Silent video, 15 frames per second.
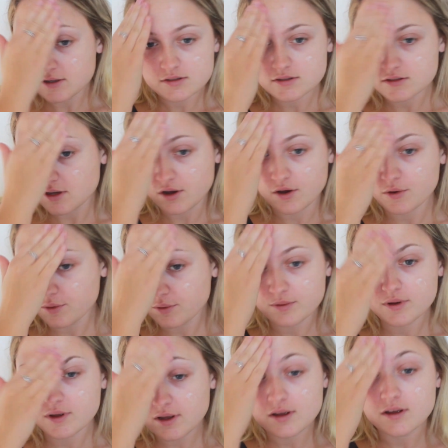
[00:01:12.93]

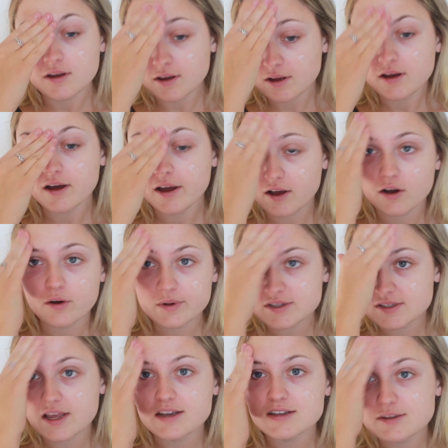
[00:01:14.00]
so I
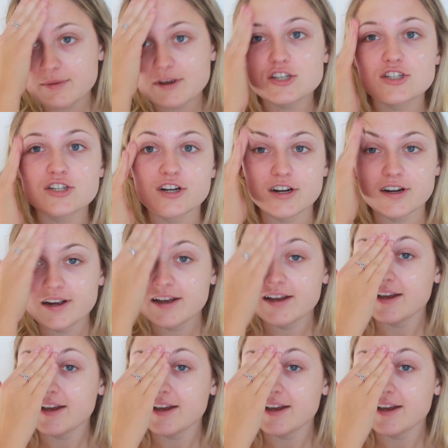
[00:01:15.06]
always like to make sure